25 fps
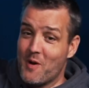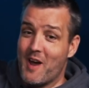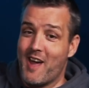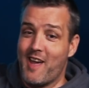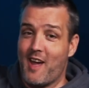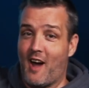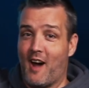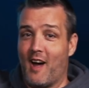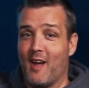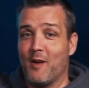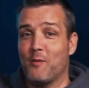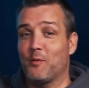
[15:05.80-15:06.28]

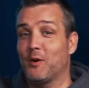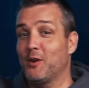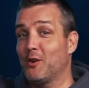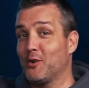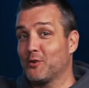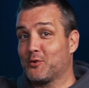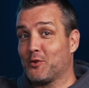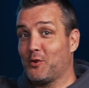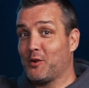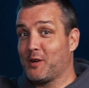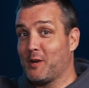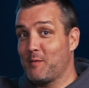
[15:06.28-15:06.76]
AI. We're
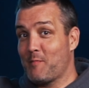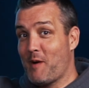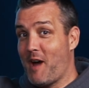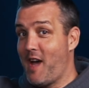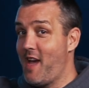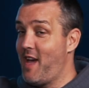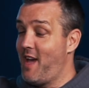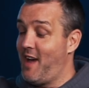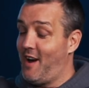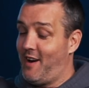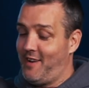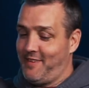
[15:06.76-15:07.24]
not talking about
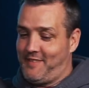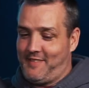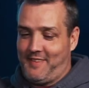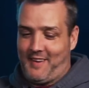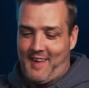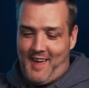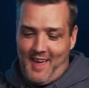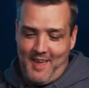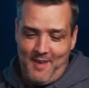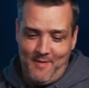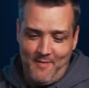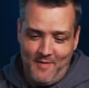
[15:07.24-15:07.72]
AI
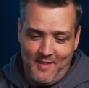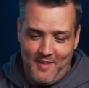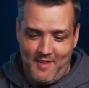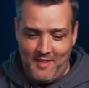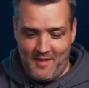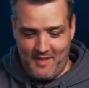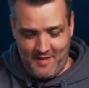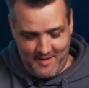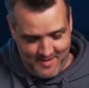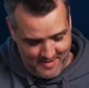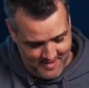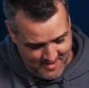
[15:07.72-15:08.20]
today.
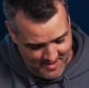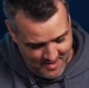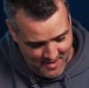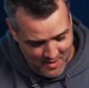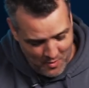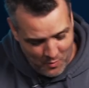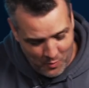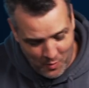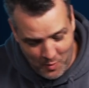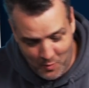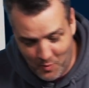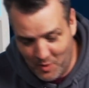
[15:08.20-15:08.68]

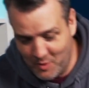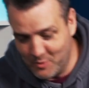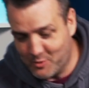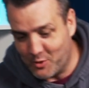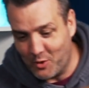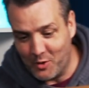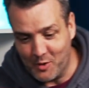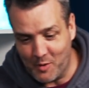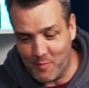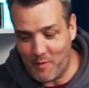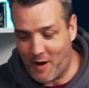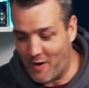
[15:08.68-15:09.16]
We will
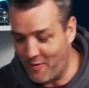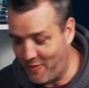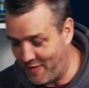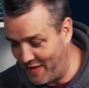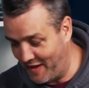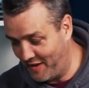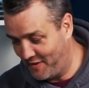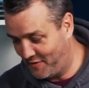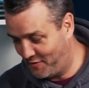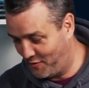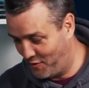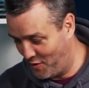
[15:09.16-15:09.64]
talk about
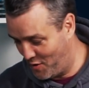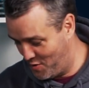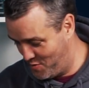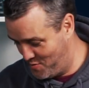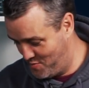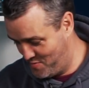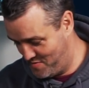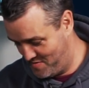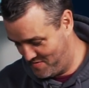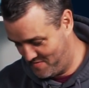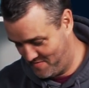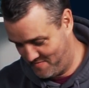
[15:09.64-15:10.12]
this though.
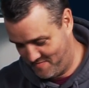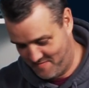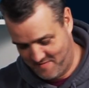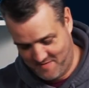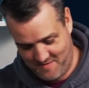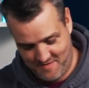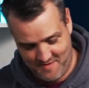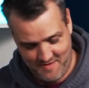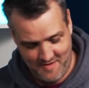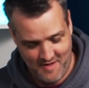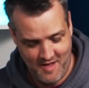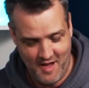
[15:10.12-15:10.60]

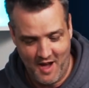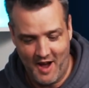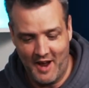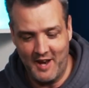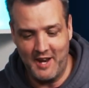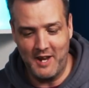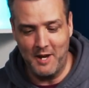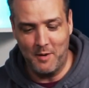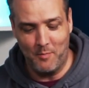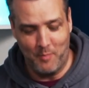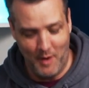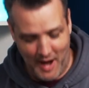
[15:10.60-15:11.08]
I
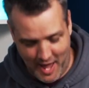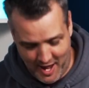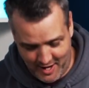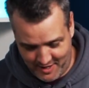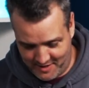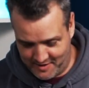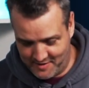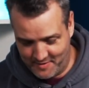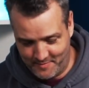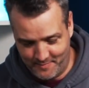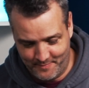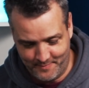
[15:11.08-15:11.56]
need a
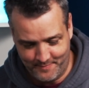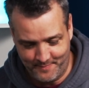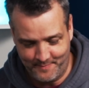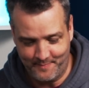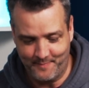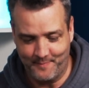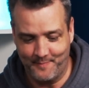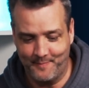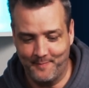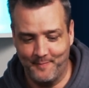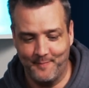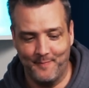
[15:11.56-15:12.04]
blade.
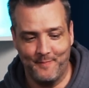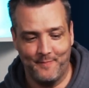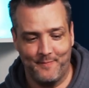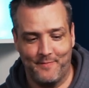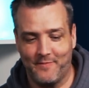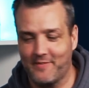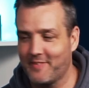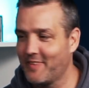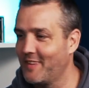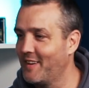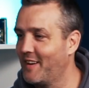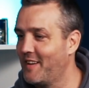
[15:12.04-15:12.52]

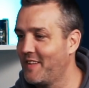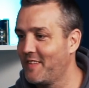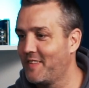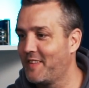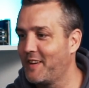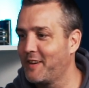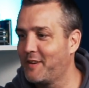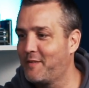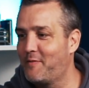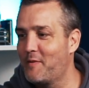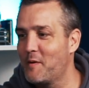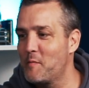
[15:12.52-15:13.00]

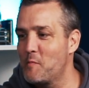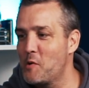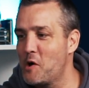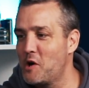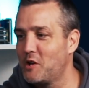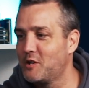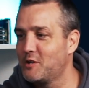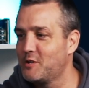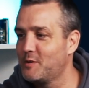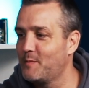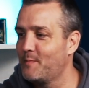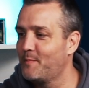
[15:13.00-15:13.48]
Thank you very
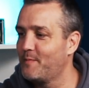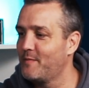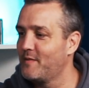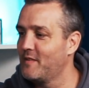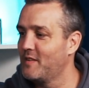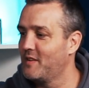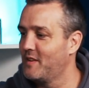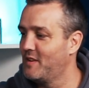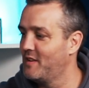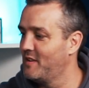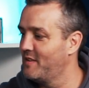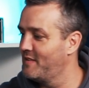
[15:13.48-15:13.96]
much.
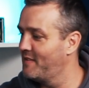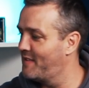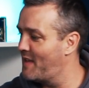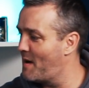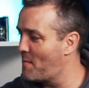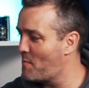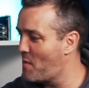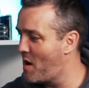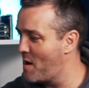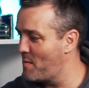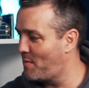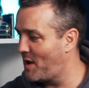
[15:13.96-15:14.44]
Is
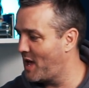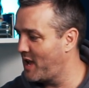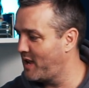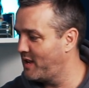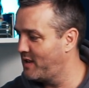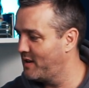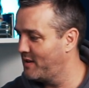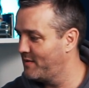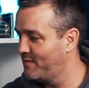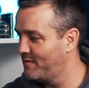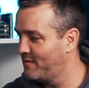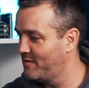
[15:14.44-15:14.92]
that my blade?
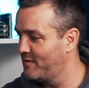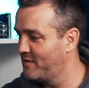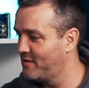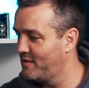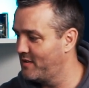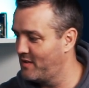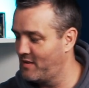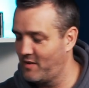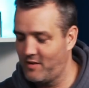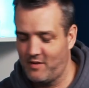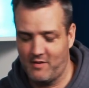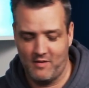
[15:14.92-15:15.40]

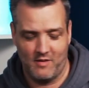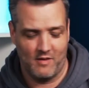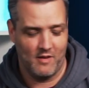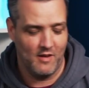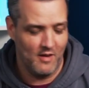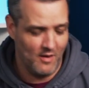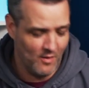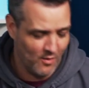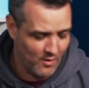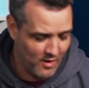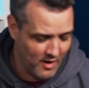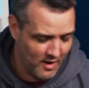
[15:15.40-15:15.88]

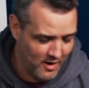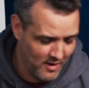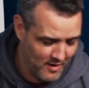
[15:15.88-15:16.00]
Okay.